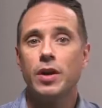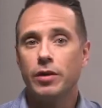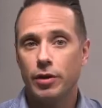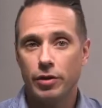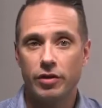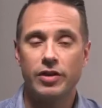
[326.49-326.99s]

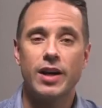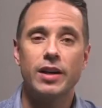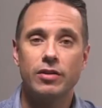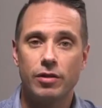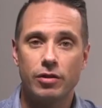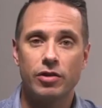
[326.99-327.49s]
their
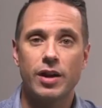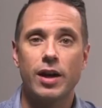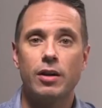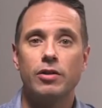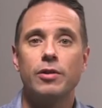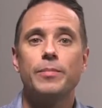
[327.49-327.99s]
designs, their
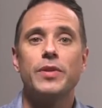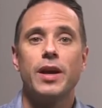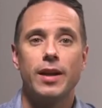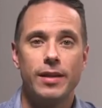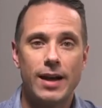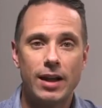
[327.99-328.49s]
styles,
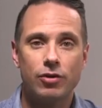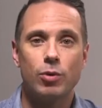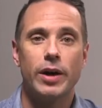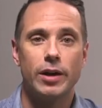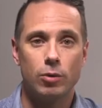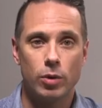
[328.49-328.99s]
and that's
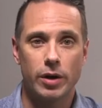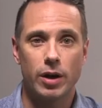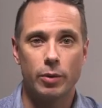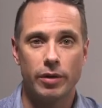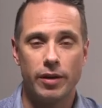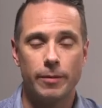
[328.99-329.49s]
why you're
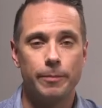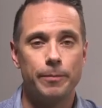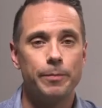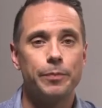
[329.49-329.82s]
working with them.